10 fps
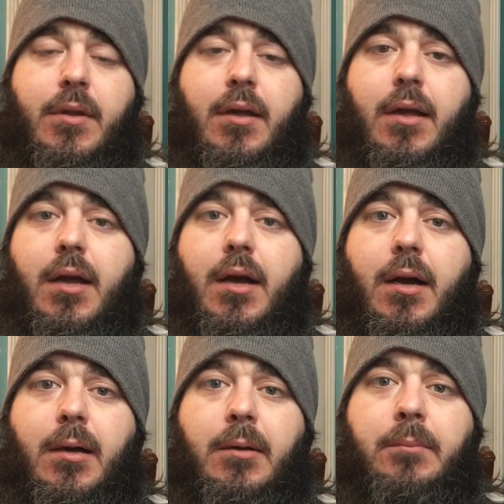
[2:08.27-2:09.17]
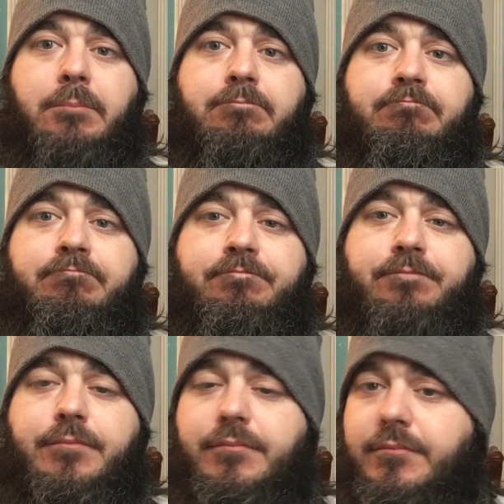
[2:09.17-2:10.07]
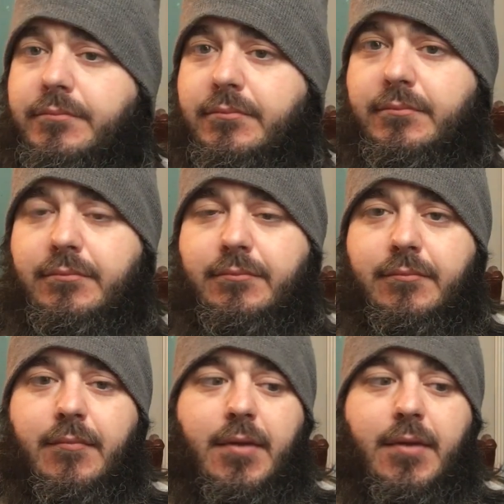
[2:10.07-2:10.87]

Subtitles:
(no one is talking)